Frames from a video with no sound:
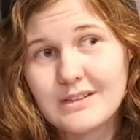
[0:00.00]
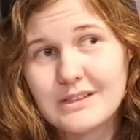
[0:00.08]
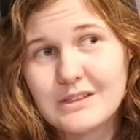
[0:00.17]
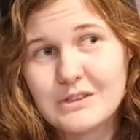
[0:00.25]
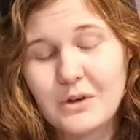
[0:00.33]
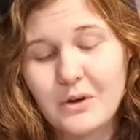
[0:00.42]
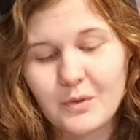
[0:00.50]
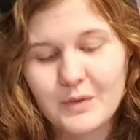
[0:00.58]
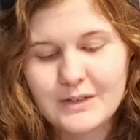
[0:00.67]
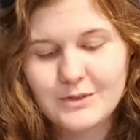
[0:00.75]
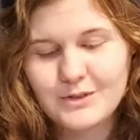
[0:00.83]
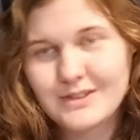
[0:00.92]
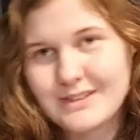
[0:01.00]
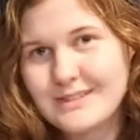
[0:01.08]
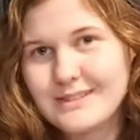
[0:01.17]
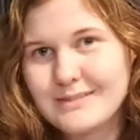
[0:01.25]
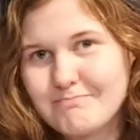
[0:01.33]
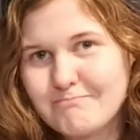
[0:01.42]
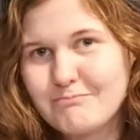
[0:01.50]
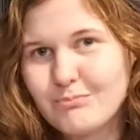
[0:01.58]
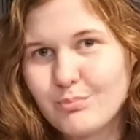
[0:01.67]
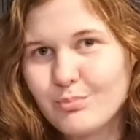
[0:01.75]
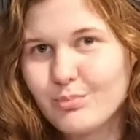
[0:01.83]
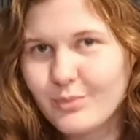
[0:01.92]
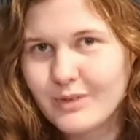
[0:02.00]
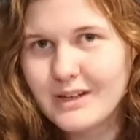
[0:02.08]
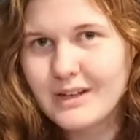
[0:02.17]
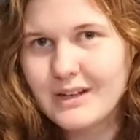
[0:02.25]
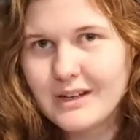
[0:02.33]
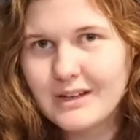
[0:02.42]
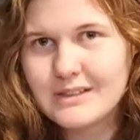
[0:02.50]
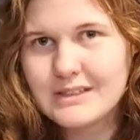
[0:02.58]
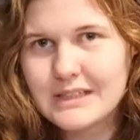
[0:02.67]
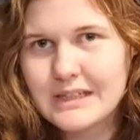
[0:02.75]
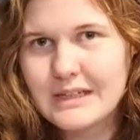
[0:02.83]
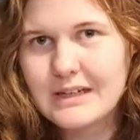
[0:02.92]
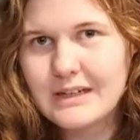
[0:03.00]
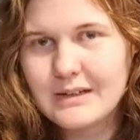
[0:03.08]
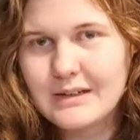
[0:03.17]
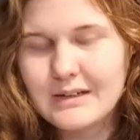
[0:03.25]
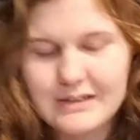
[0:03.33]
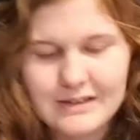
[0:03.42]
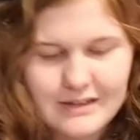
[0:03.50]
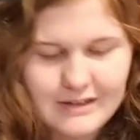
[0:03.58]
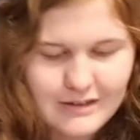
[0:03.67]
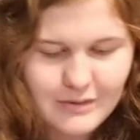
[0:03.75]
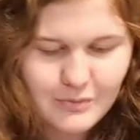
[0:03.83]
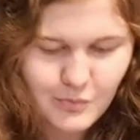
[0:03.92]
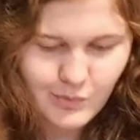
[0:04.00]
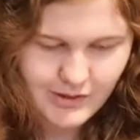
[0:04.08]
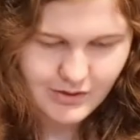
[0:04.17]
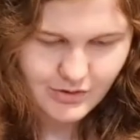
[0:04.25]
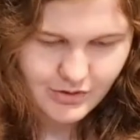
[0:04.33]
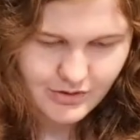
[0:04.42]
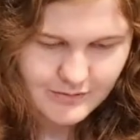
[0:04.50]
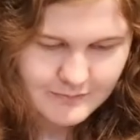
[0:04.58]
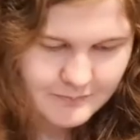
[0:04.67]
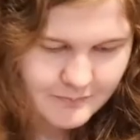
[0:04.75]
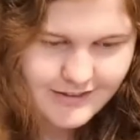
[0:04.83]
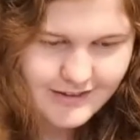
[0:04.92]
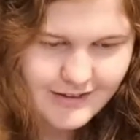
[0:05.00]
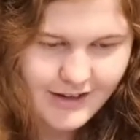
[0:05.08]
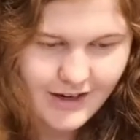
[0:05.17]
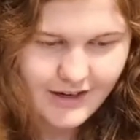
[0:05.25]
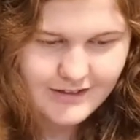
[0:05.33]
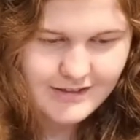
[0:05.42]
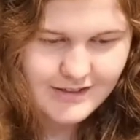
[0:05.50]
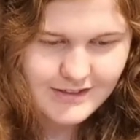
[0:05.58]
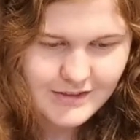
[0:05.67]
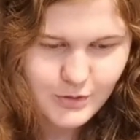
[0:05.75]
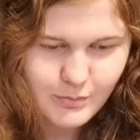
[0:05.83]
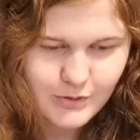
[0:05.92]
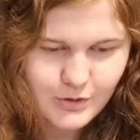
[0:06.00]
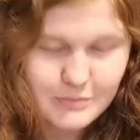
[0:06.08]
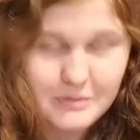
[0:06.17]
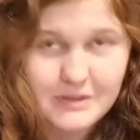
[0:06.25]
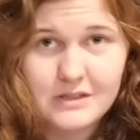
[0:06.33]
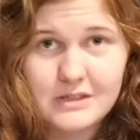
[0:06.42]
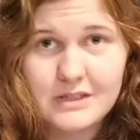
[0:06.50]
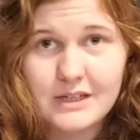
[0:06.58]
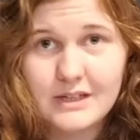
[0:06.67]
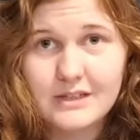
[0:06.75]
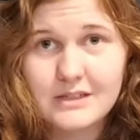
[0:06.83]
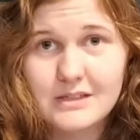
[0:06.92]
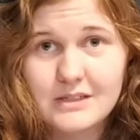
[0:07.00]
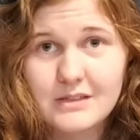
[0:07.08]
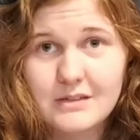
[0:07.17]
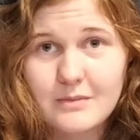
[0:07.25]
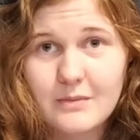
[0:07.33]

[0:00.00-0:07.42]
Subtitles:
So that's pretty weird. Yeah, it says it's supposed to be 6